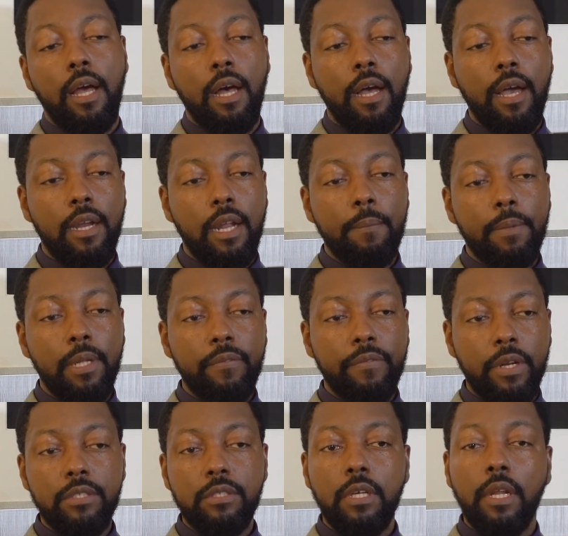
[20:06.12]
And I believe
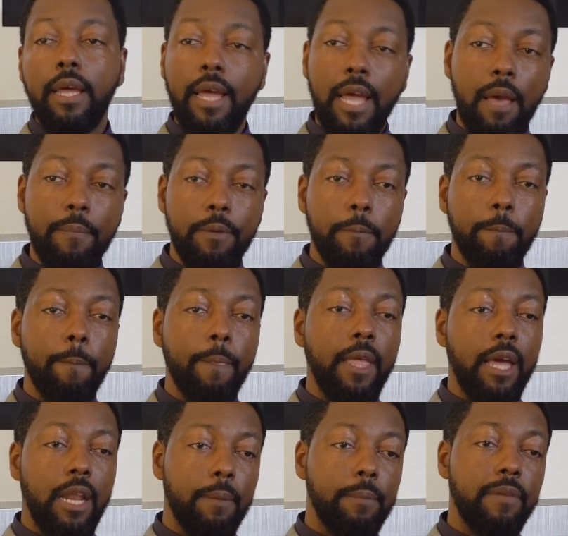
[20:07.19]
that it's going to happen.
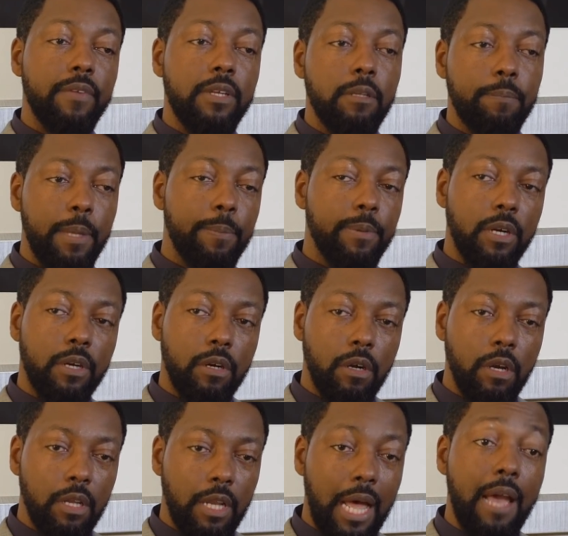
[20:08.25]
And I believe that the people that are
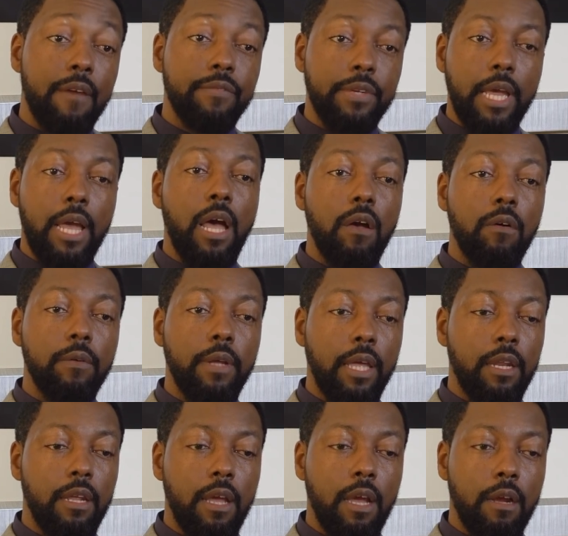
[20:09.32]
alive now,
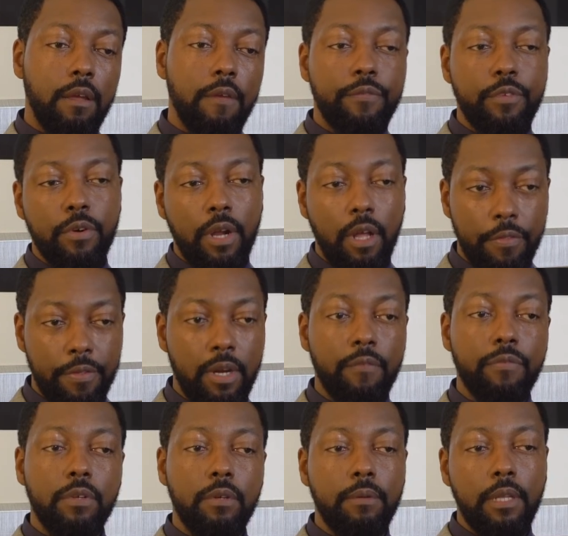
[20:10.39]
and if you're healthy
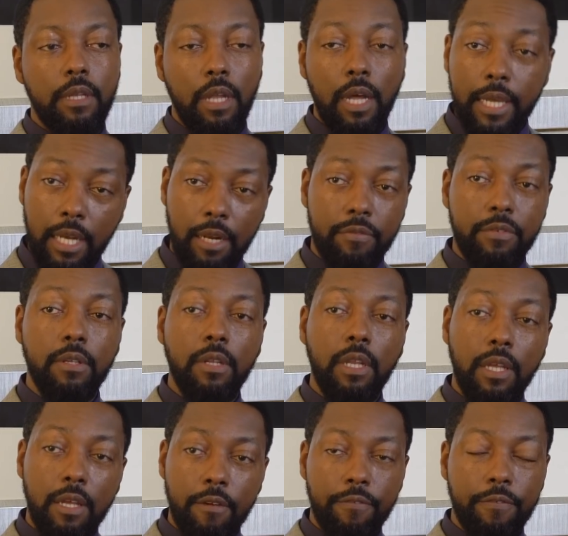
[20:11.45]
enough to and lucky enough to
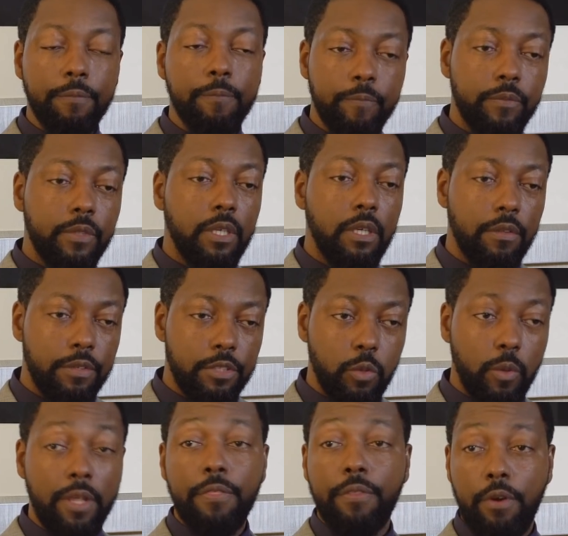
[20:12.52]
live another
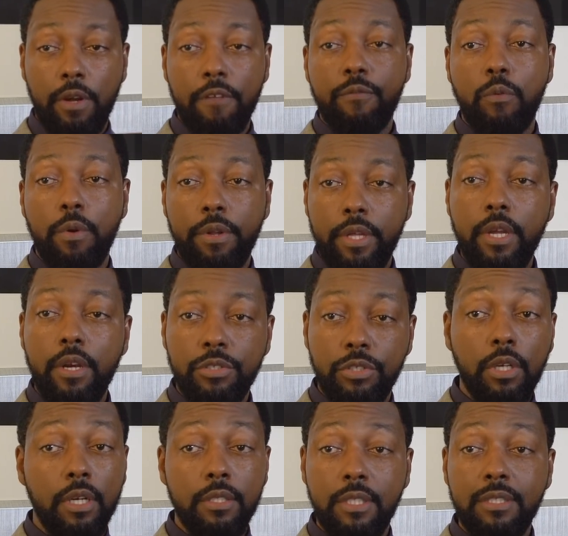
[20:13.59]
20, 30, or 40 years,
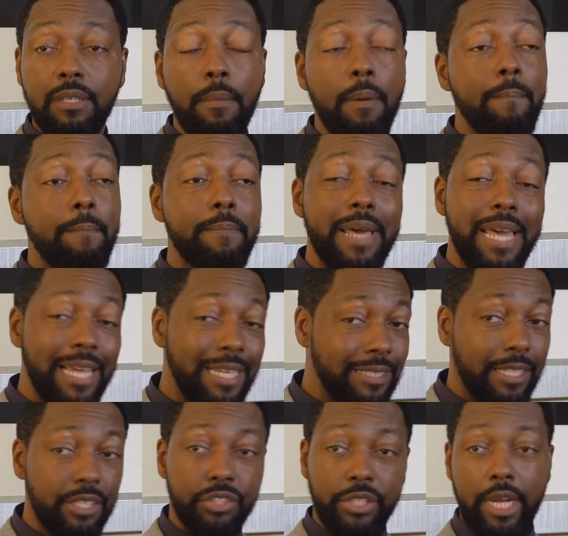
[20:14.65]
you're going to see some
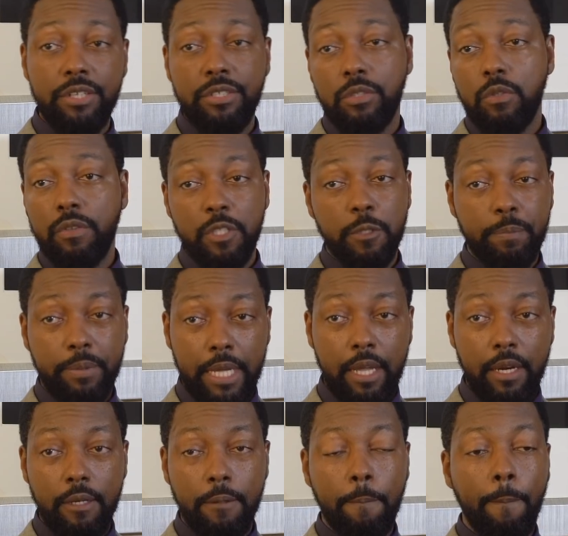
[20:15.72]
amazing changes on this
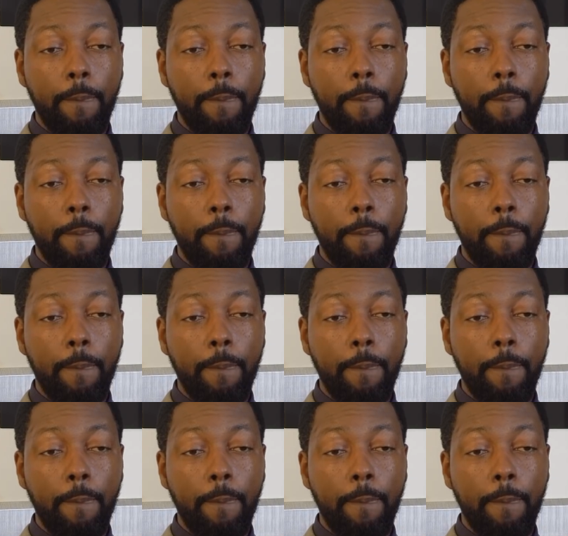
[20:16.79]
planet.